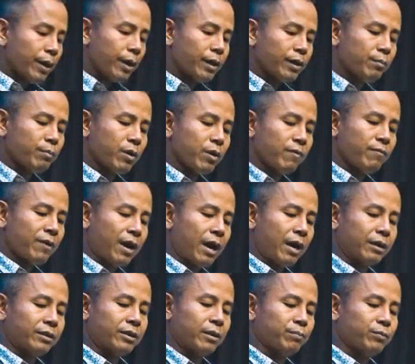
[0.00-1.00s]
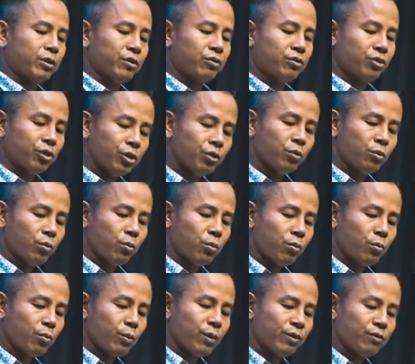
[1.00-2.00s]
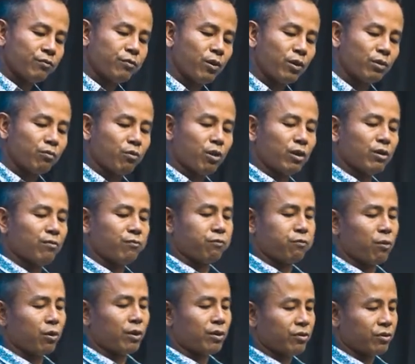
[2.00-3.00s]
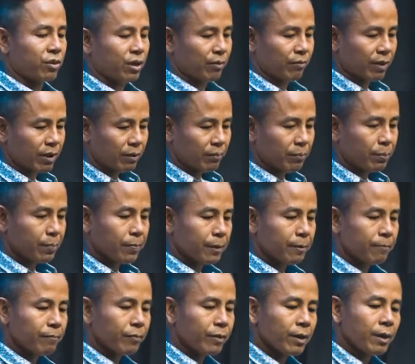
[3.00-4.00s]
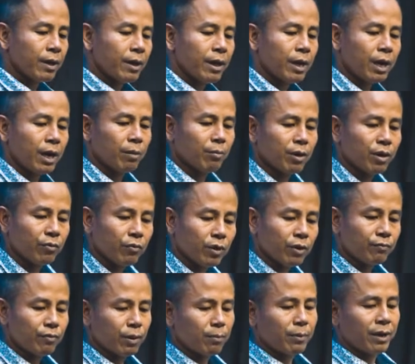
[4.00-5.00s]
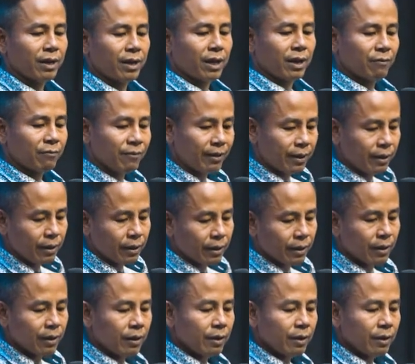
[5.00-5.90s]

In the book of Acts chapter 2, verse 41 to 47, I'm going to read from NIV.